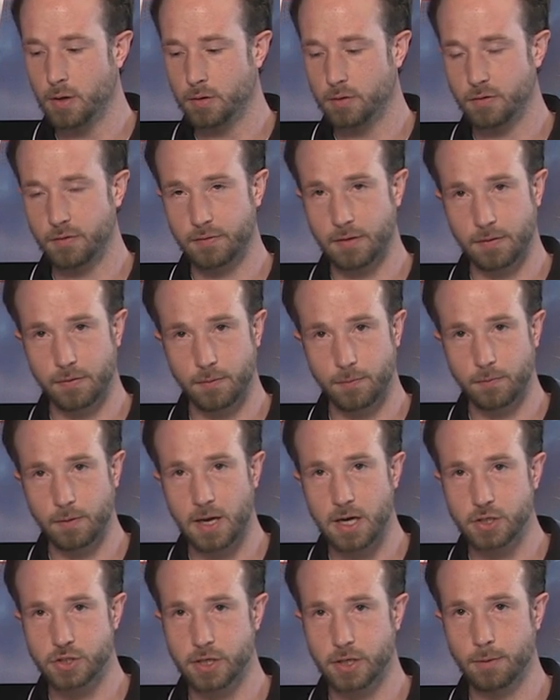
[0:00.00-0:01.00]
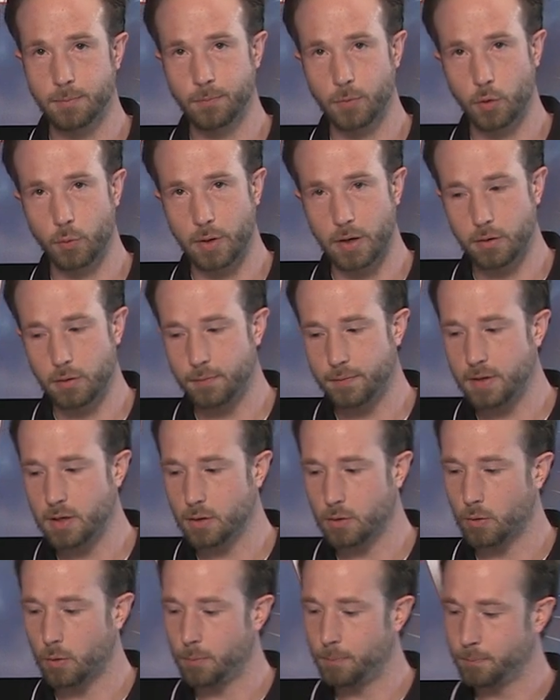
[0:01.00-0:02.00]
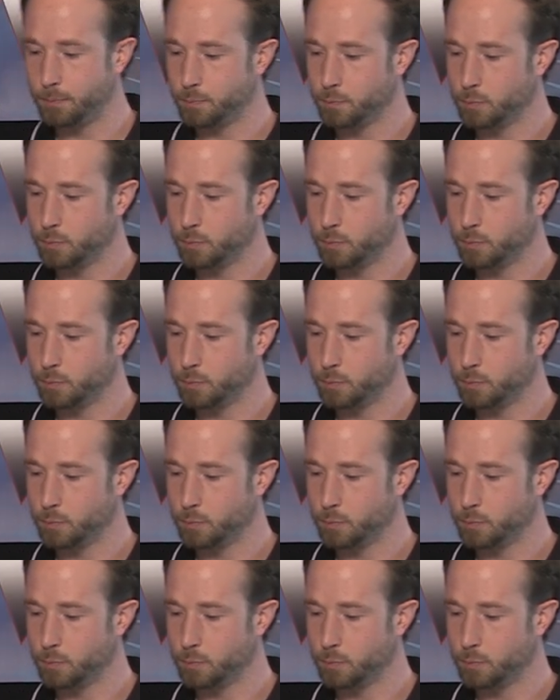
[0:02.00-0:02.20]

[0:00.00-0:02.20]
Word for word: to set the flashing around your vehicle.